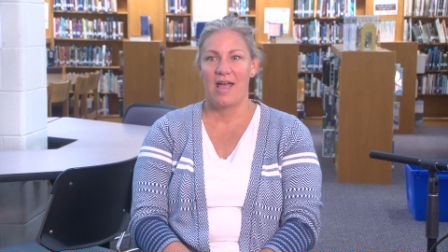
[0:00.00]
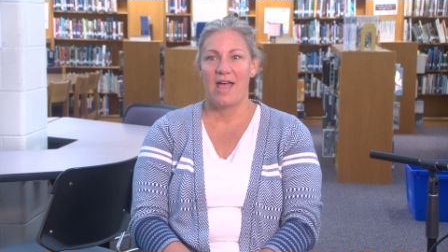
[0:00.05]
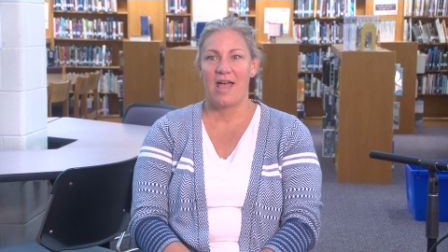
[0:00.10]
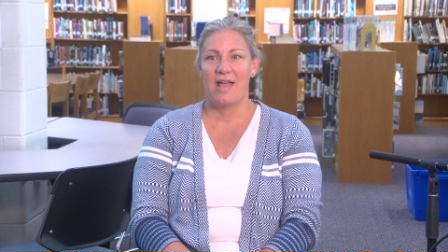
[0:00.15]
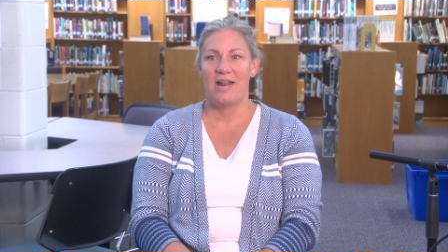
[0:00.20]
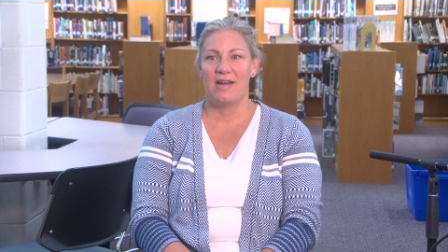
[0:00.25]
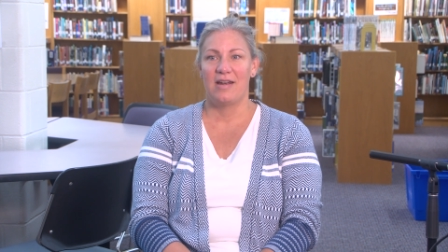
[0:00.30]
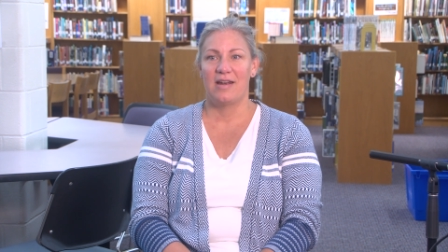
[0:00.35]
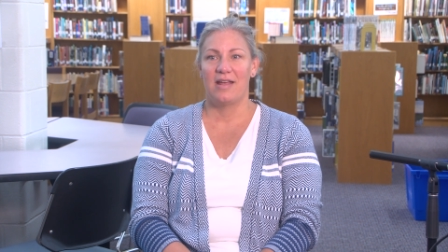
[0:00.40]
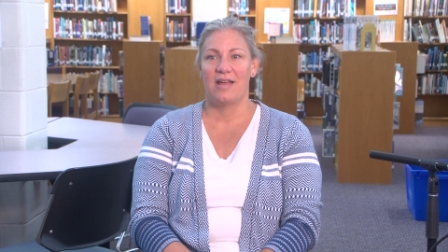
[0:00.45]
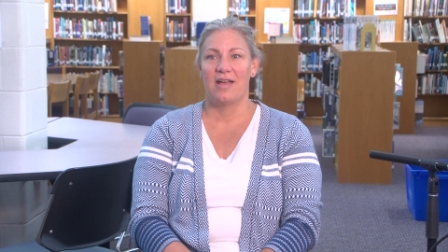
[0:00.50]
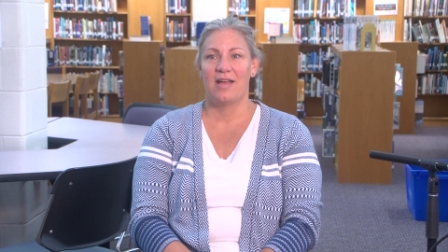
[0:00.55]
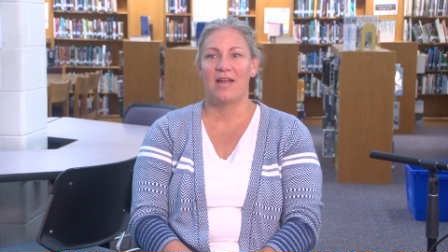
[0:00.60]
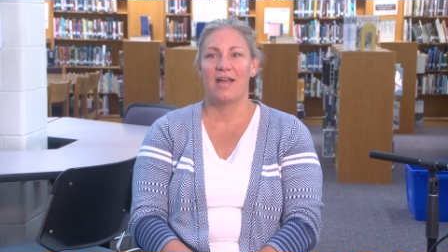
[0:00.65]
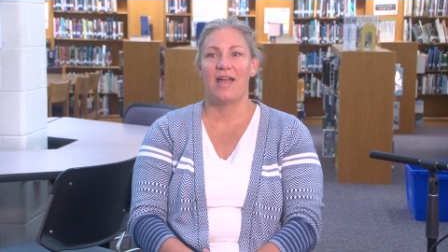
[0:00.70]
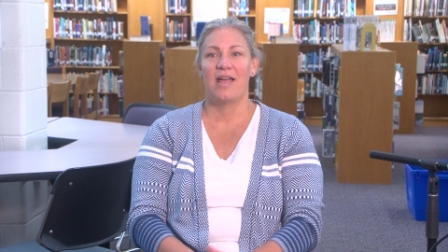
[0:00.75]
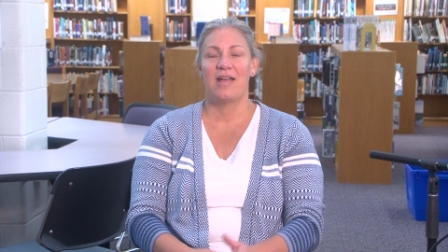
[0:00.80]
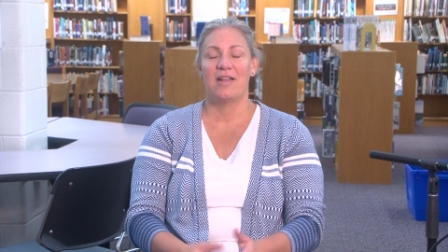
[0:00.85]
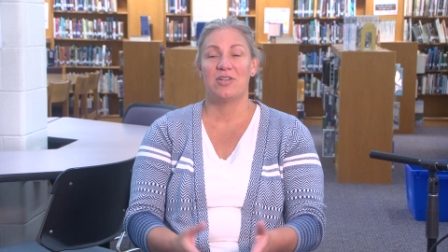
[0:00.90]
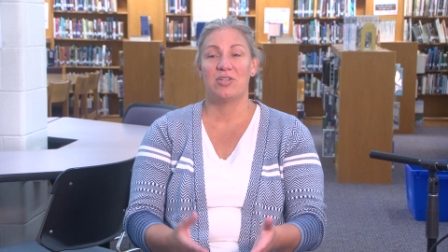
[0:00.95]
and
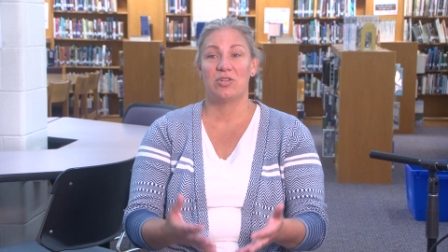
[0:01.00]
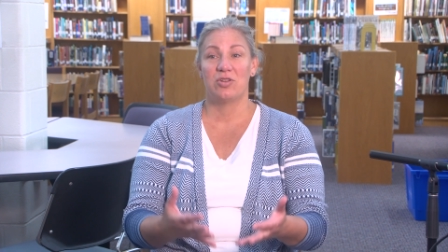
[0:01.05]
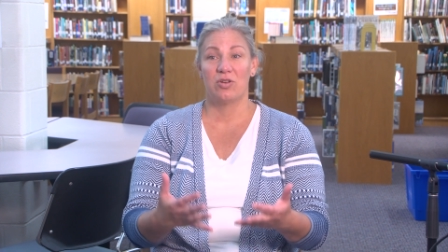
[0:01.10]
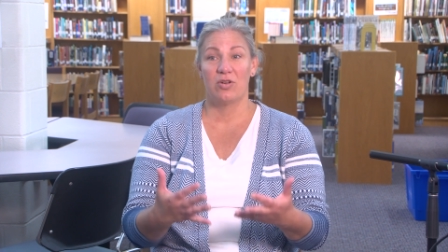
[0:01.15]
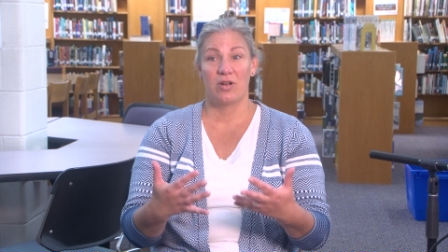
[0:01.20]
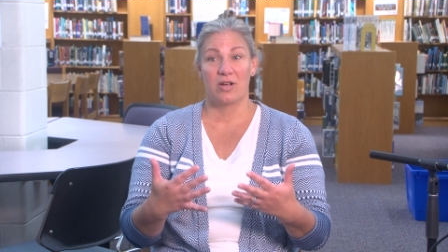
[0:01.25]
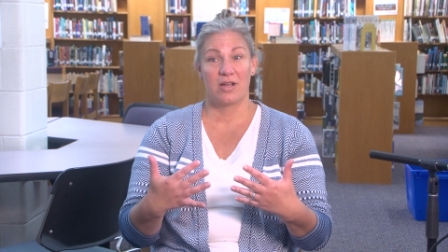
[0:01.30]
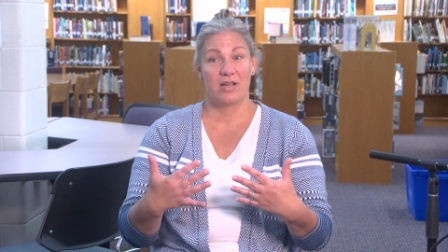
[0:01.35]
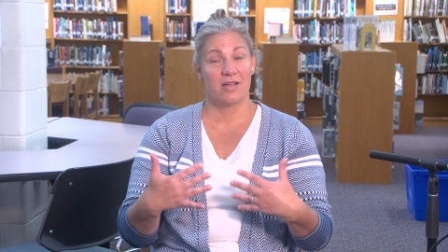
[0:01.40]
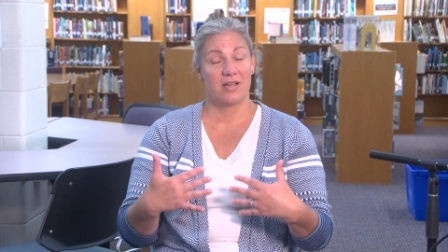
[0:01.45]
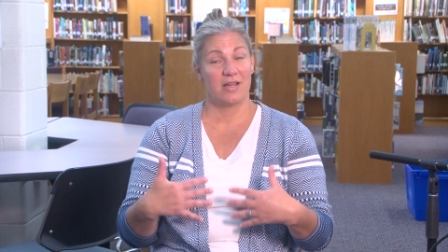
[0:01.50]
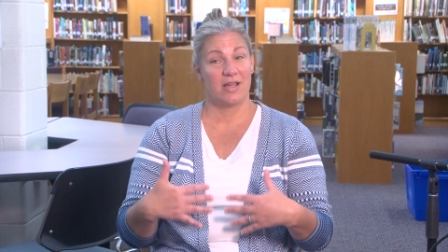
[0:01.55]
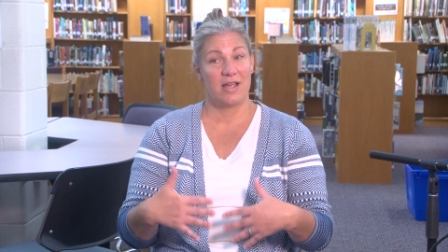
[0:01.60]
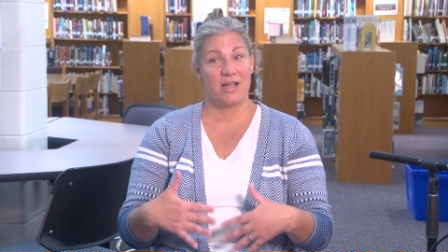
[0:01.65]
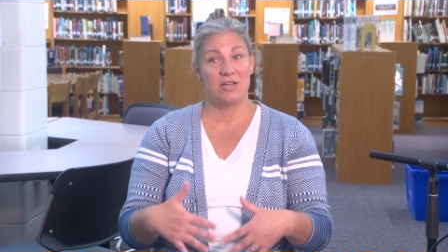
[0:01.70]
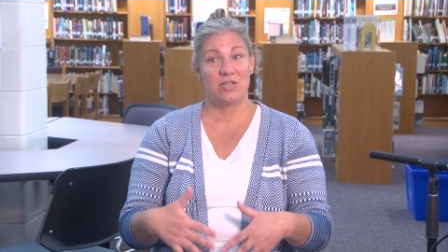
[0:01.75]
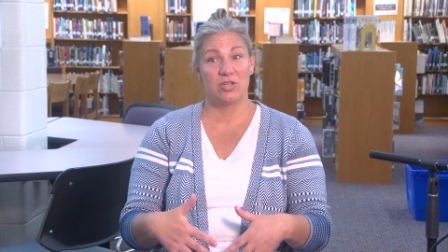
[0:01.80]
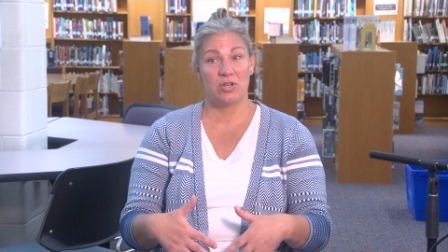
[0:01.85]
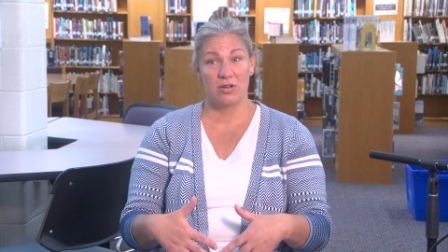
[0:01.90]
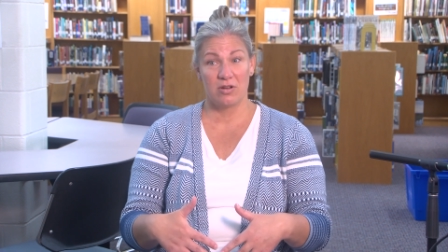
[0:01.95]
it took
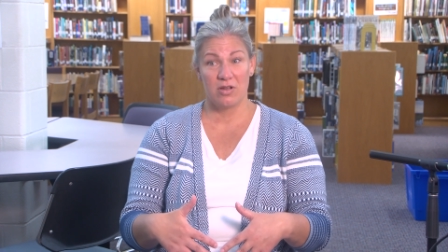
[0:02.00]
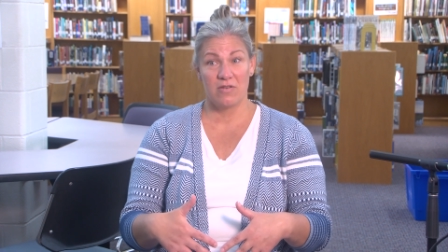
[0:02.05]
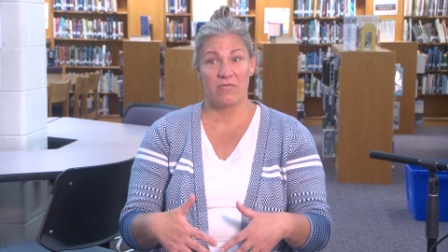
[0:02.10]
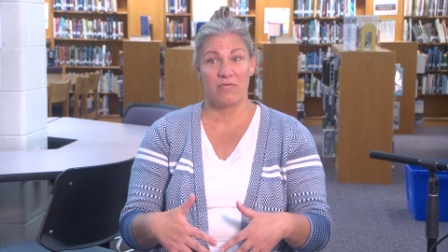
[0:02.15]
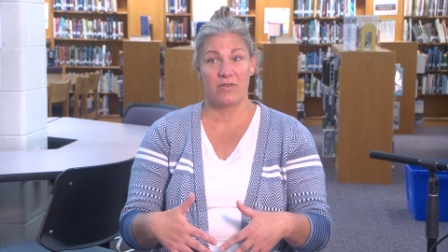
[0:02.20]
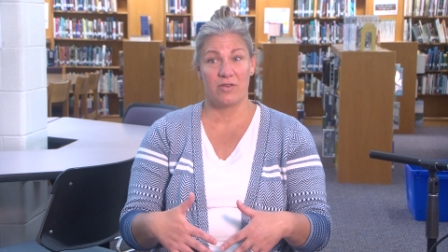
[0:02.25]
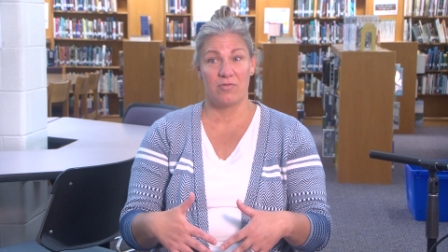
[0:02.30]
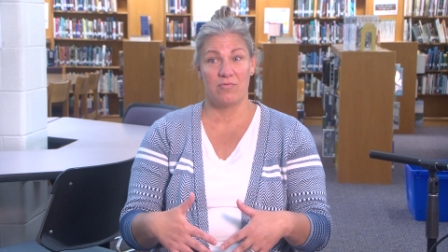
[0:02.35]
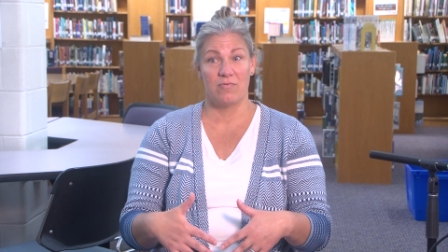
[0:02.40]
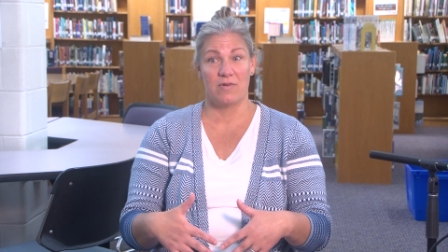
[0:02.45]
it took a few